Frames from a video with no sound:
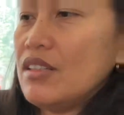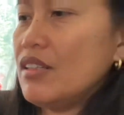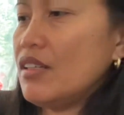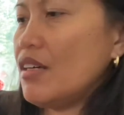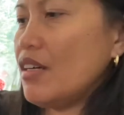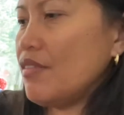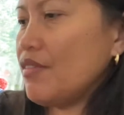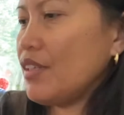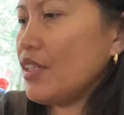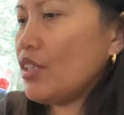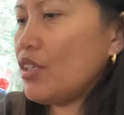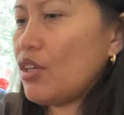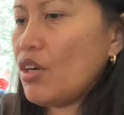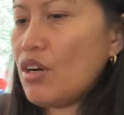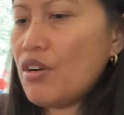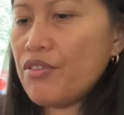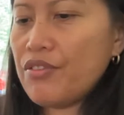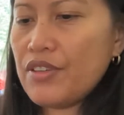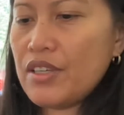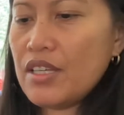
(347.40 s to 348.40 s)
having
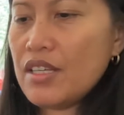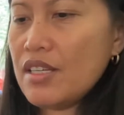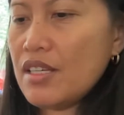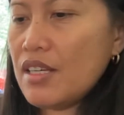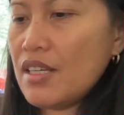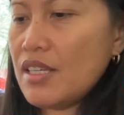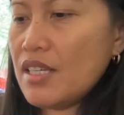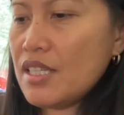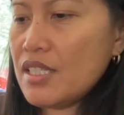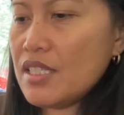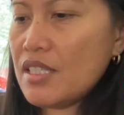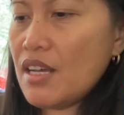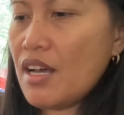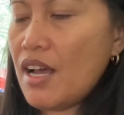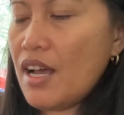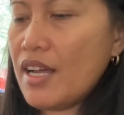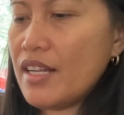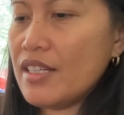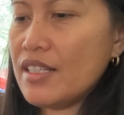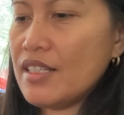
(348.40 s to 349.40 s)
coffee and it's
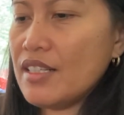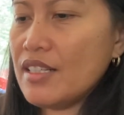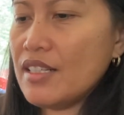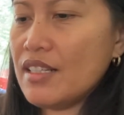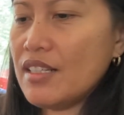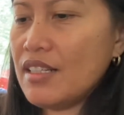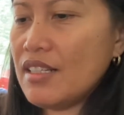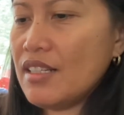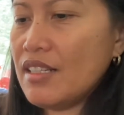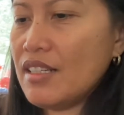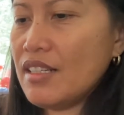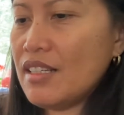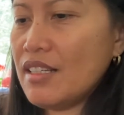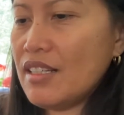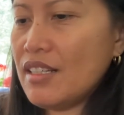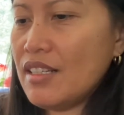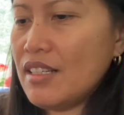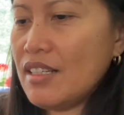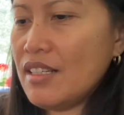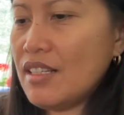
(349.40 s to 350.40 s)
hot,
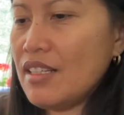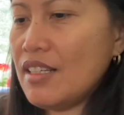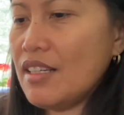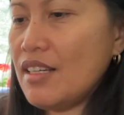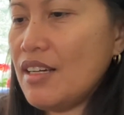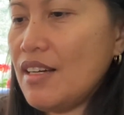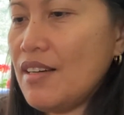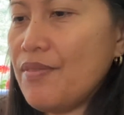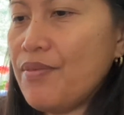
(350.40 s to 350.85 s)
yeah,